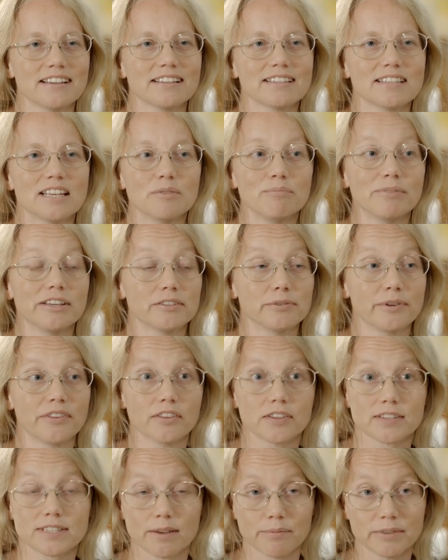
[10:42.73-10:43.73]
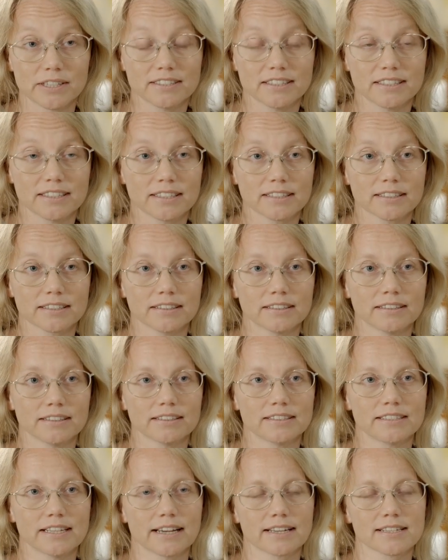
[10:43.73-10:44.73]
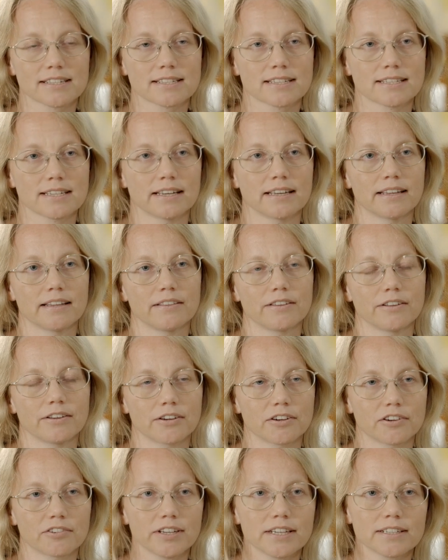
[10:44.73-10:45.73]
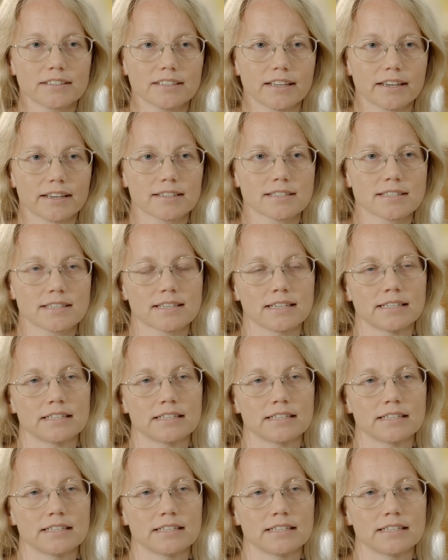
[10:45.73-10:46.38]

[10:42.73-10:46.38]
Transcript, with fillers: say between the Semitic uh, texts and the Greek texts,